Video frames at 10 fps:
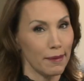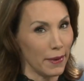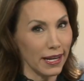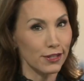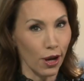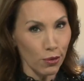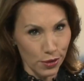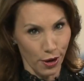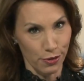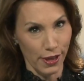Many
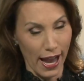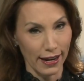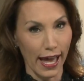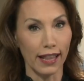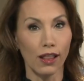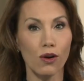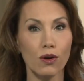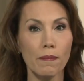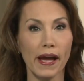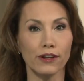don't know that, and
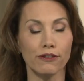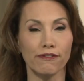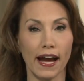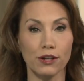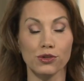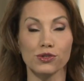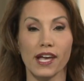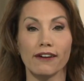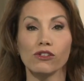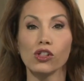local manufacturers
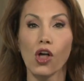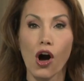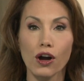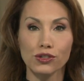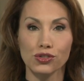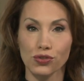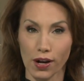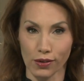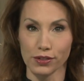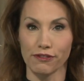have long
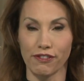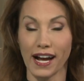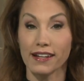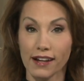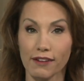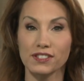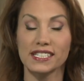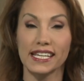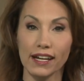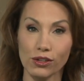struggled to find enough
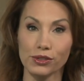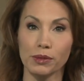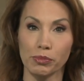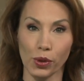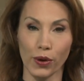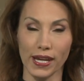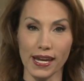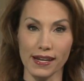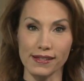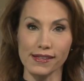skilled
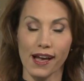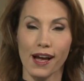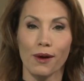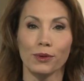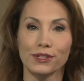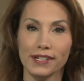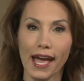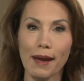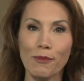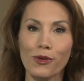employees. Well,
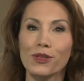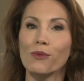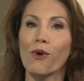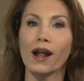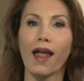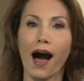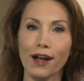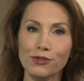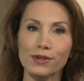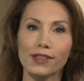today, more than
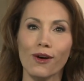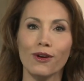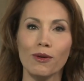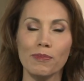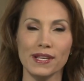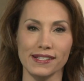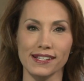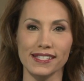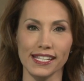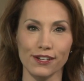100 local
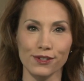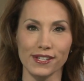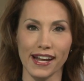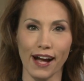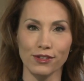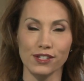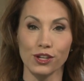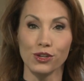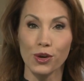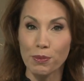business leaders announced
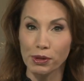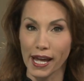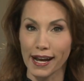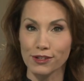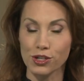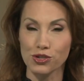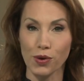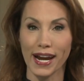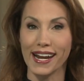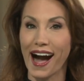a new plan to
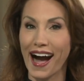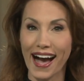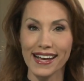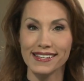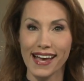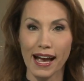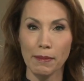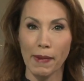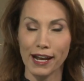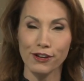train
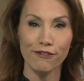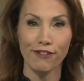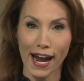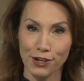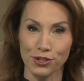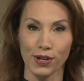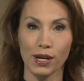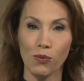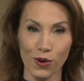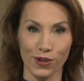high-tech
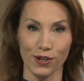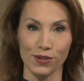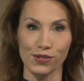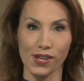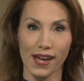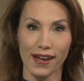manufacturing workers.